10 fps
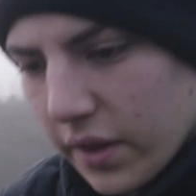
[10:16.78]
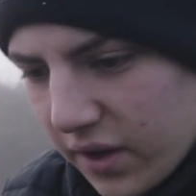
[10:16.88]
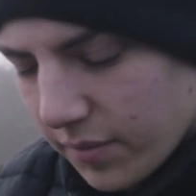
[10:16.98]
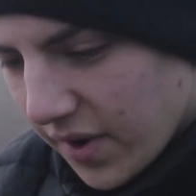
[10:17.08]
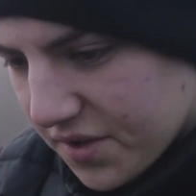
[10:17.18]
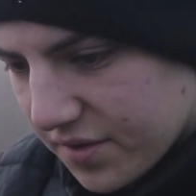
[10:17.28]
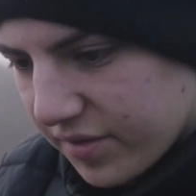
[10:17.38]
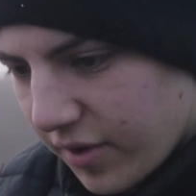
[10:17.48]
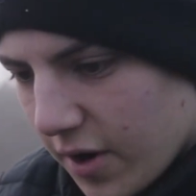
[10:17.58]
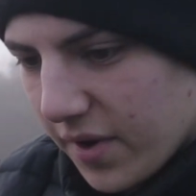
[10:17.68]
I think I've managed to
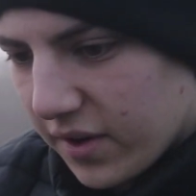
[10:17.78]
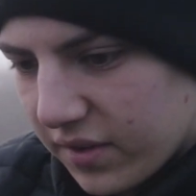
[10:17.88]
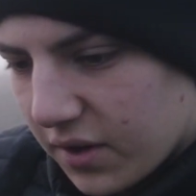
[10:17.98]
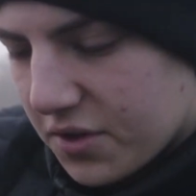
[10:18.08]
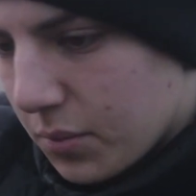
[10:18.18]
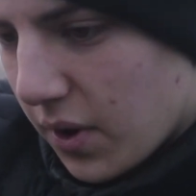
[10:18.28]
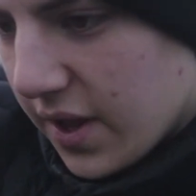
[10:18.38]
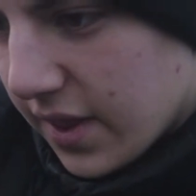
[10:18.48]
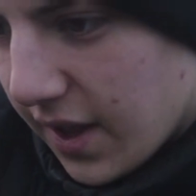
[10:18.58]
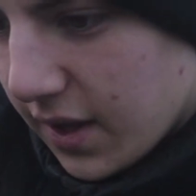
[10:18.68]
frame it in such a
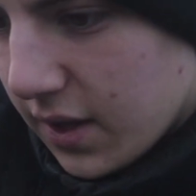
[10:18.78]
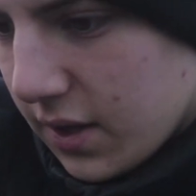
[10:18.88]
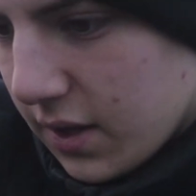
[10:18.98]
way that